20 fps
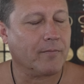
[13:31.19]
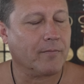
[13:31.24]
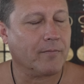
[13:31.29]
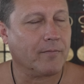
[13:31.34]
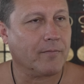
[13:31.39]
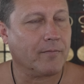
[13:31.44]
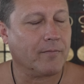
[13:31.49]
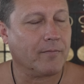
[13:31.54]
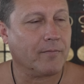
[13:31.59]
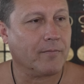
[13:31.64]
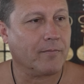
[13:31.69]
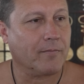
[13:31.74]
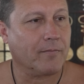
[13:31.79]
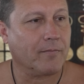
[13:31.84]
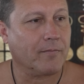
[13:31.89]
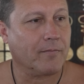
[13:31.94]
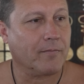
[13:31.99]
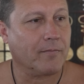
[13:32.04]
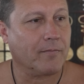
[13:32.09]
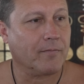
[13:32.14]

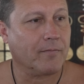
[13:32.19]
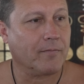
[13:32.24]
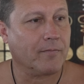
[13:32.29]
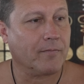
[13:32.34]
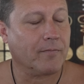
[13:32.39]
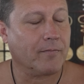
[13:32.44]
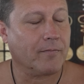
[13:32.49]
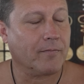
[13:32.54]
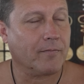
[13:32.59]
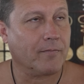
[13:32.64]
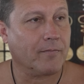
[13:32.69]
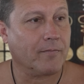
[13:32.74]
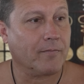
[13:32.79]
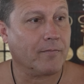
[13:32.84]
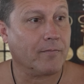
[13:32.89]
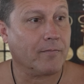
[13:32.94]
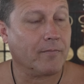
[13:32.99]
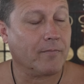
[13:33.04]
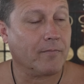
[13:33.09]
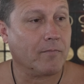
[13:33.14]

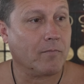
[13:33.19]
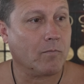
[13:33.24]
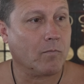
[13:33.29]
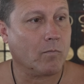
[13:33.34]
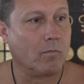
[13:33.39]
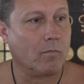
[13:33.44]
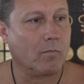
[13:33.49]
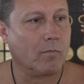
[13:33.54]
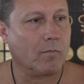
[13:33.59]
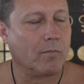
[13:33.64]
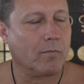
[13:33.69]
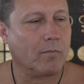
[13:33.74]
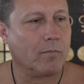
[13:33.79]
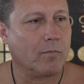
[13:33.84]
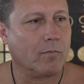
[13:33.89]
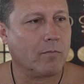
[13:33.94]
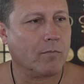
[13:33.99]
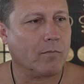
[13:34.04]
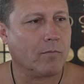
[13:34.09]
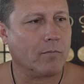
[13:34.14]

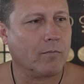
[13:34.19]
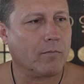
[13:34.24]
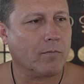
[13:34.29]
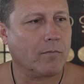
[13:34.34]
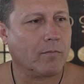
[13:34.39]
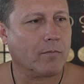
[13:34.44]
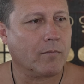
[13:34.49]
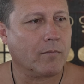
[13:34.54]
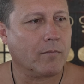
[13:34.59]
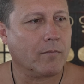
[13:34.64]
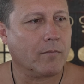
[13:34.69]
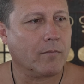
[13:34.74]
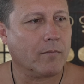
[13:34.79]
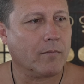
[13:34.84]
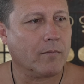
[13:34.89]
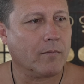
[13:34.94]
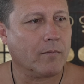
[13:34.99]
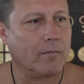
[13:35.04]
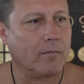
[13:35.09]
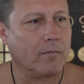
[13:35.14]

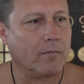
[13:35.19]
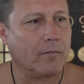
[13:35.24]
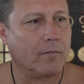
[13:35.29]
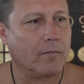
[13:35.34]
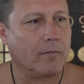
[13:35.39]
(silent)